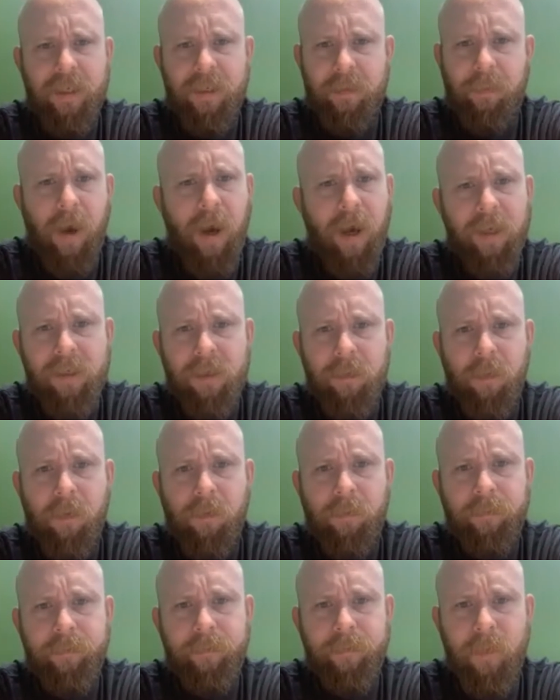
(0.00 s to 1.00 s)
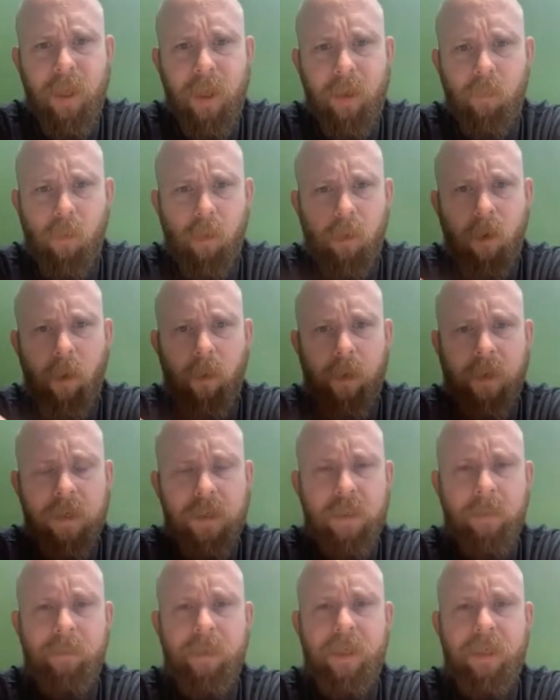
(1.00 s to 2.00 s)
as possible. And we'll go into
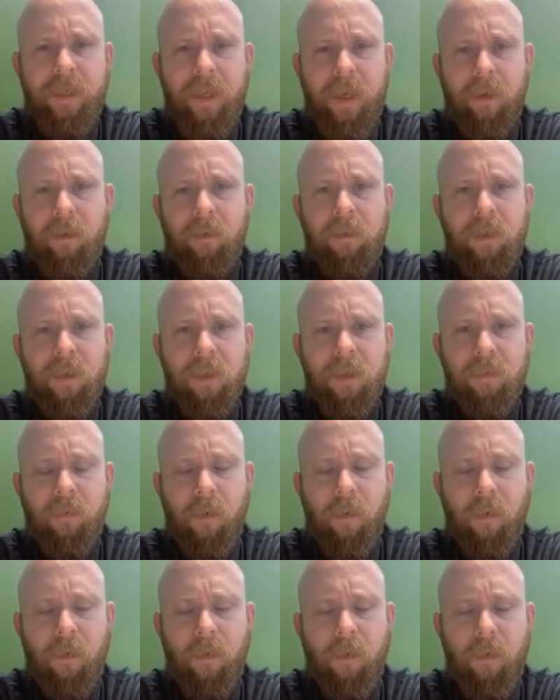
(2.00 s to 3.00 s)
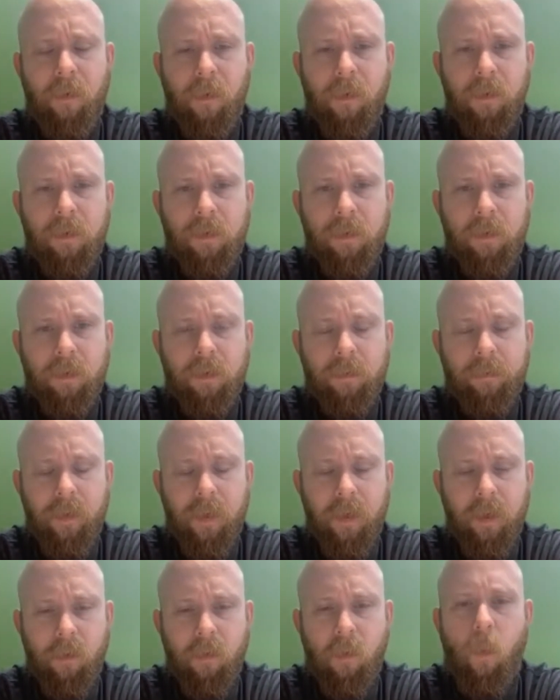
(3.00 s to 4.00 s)
some details as far as, you
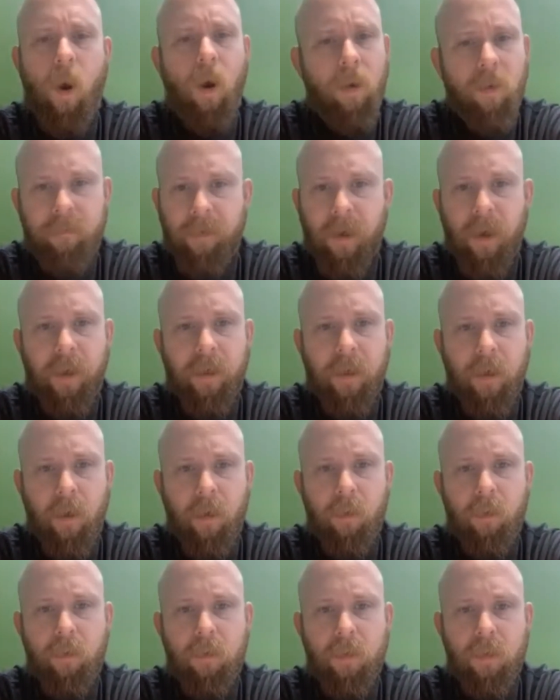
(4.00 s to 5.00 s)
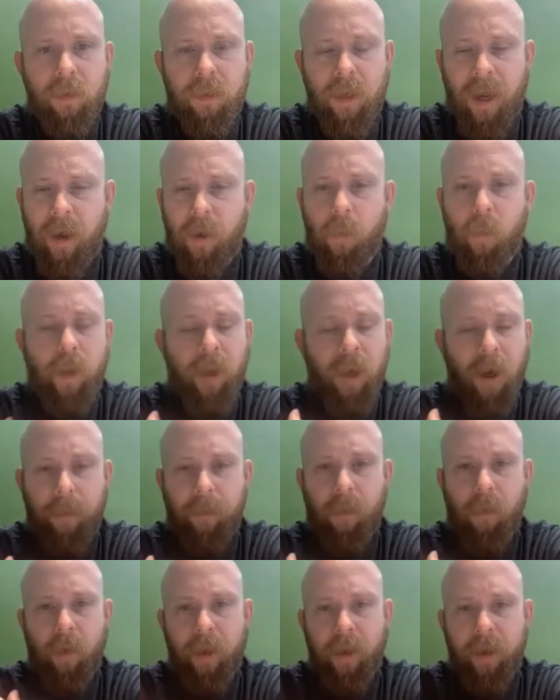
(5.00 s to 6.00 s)
know, qualifying goes, how we
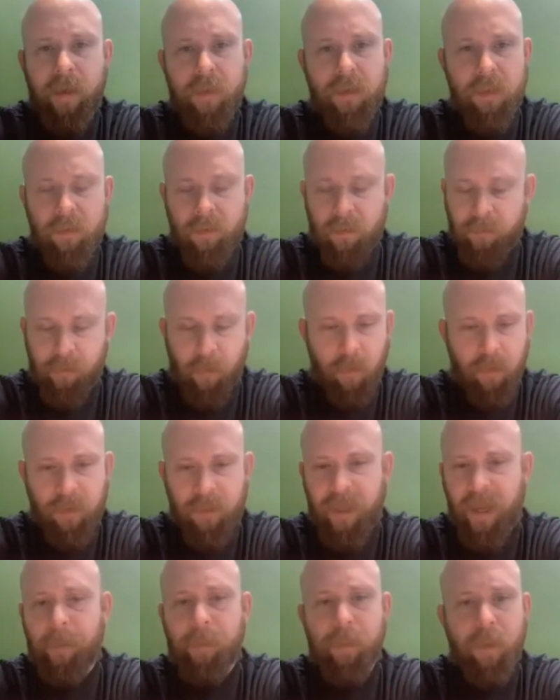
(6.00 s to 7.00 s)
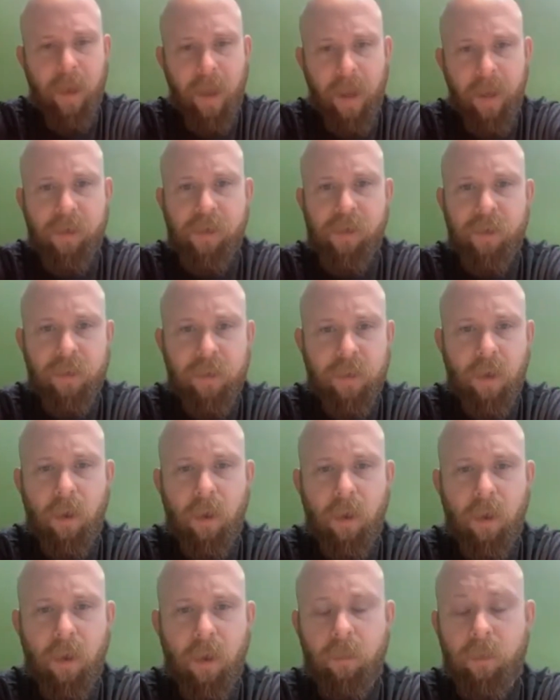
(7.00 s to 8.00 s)
operate as far as the applications
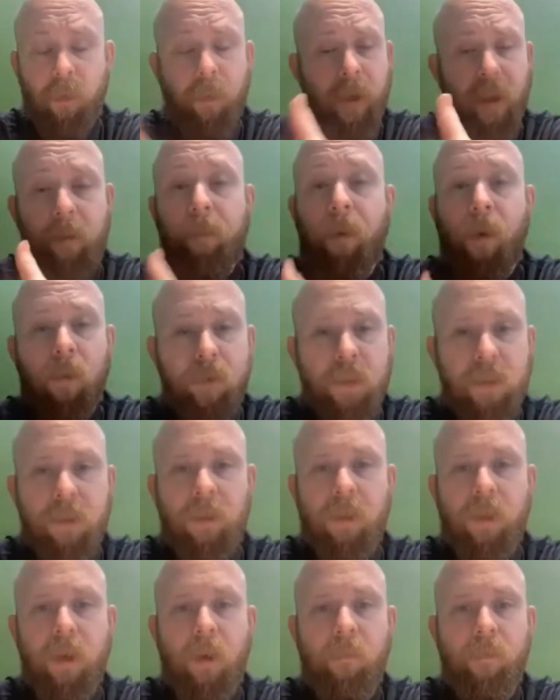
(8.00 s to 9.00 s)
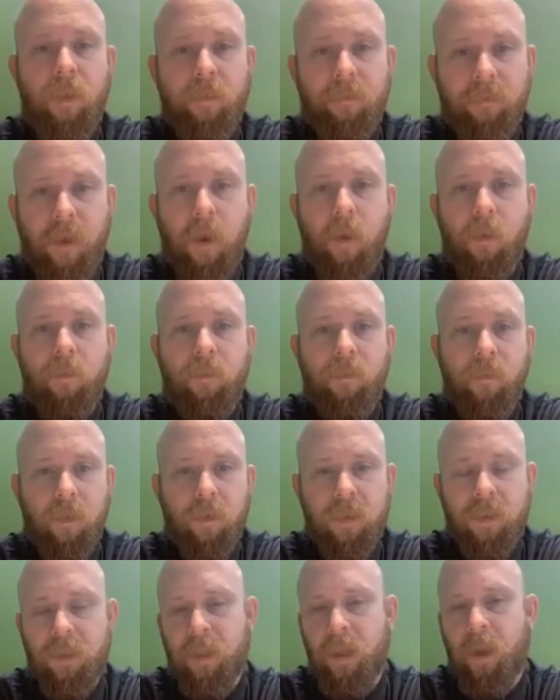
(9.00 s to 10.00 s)
go, doing it personally over the phone
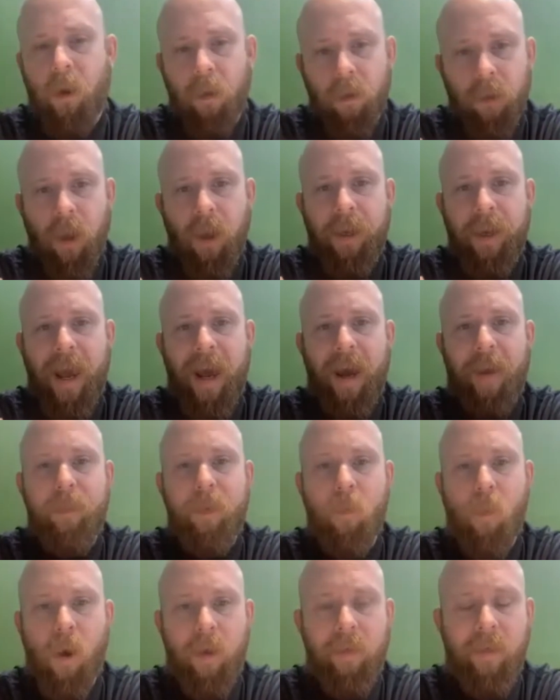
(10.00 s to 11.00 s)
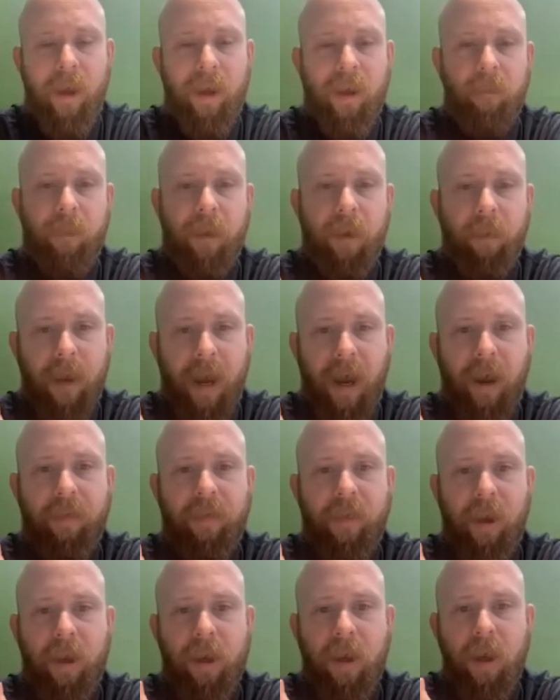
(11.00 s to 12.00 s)
versus the online app and why that can be a bad
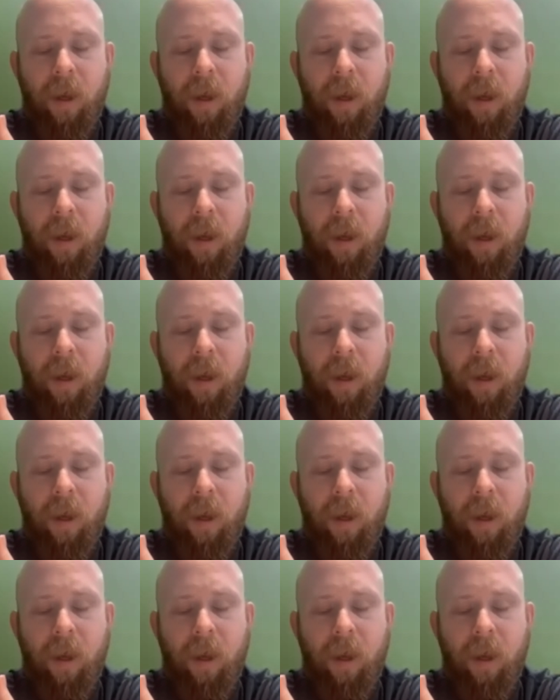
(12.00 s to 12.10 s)
thing.